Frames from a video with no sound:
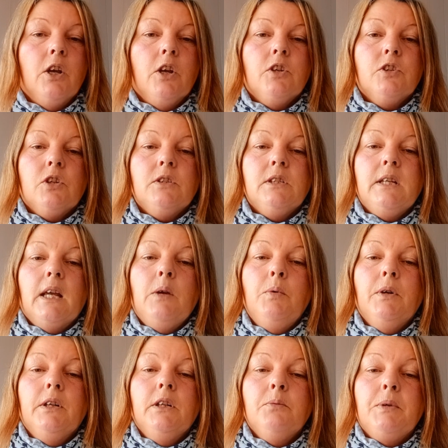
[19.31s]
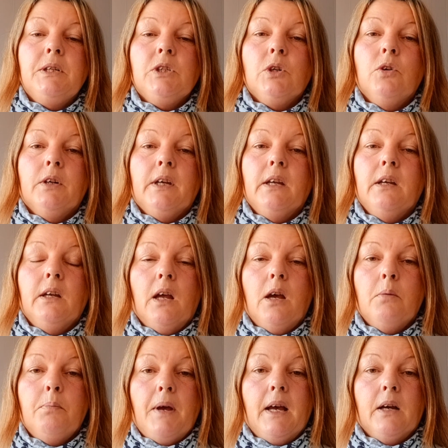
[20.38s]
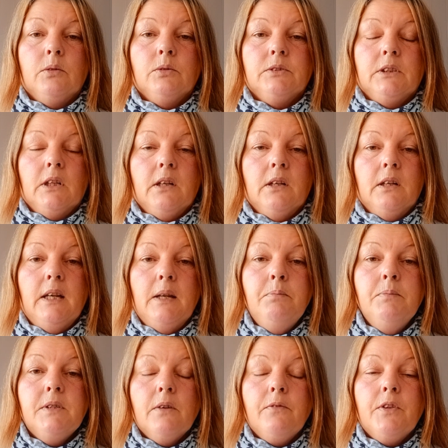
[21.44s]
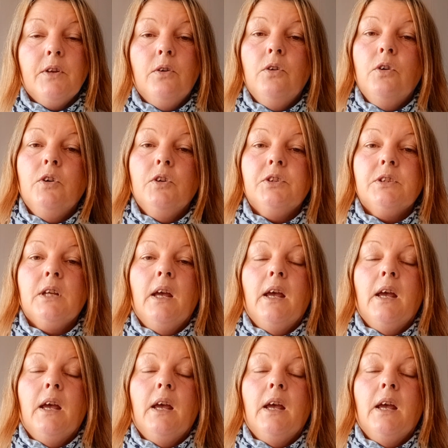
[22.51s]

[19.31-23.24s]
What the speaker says: So today we're going to be talking about the limbs of the horse,